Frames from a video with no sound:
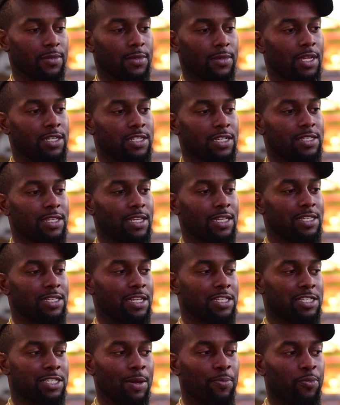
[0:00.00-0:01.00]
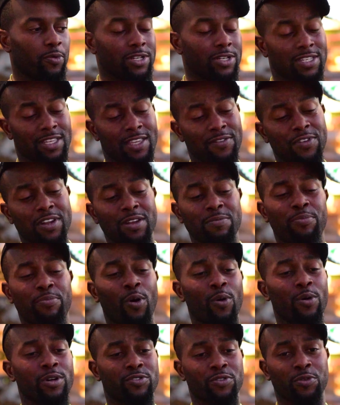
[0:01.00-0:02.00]
It separates it. Even in
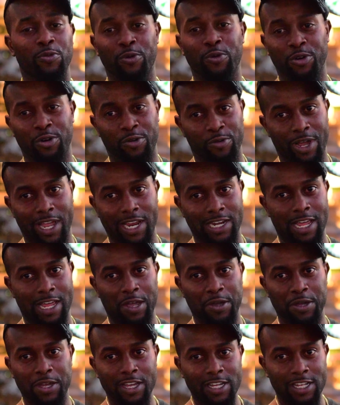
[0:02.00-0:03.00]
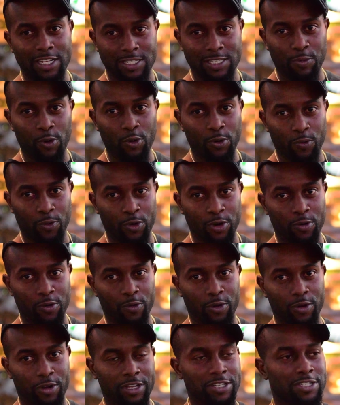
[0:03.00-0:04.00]
poetry world right now, in spoken word
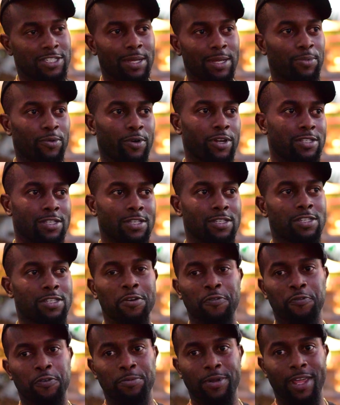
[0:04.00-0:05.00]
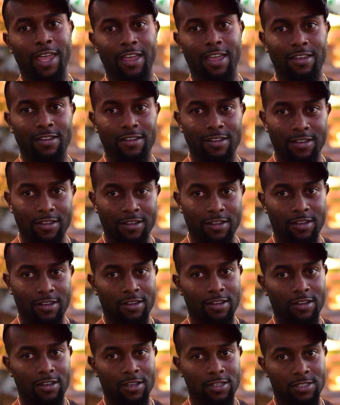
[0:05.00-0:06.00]
world, it separates itself from that.
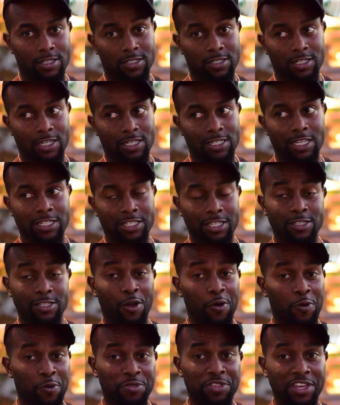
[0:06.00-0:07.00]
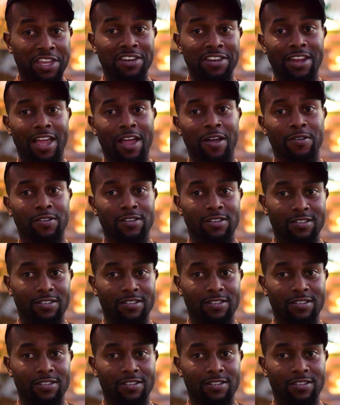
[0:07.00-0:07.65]
'Cause it's its own thing now.